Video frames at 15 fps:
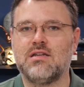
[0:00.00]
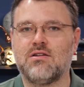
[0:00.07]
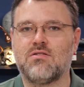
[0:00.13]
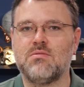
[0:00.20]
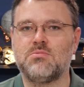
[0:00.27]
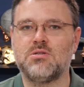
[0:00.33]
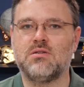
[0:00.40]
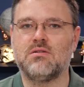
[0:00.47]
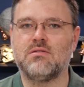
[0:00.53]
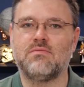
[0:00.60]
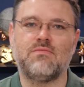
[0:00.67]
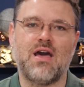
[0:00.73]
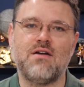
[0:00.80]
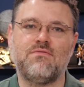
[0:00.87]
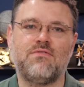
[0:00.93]
and
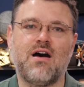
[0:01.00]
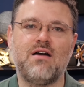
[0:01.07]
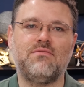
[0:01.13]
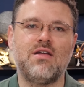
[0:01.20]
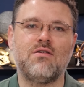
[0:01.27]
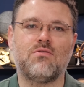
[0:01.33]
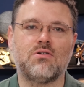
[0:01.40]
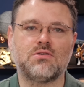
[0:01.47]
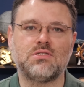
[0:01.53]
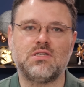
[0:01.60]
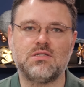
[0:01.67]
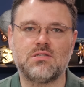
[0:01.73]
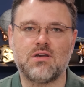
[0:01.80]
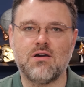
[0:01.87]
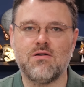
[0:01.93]
encryption, F5 networks,
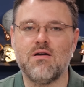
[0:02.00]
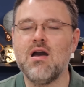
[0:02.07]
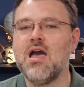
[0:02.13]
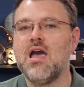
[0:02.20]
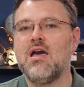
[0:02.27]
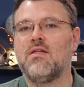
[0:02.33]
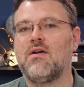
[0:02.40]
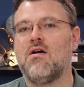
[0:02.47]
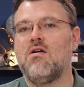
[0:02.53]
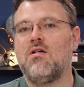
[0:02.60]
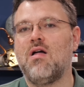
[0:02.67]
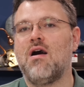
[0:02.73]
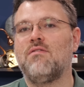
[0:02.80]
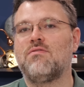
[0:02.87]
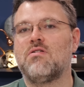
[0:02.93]
Cisco, they
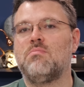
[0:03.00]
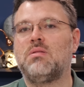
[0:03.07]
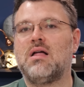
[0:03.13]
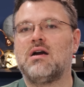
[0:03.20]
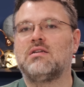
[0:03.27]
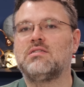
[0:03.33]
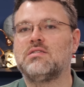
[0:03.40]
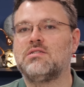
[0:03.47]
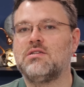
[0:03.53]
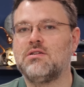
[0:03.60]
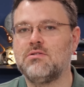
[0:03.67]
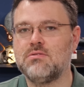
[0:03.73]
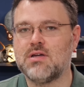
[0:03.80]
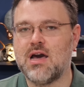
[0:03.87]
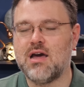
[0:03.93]
all offer appliances to
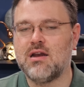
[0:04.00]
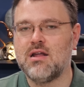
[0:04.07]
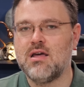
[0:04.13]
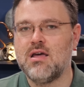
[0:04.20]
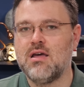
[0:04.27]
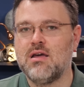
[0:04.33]
do that.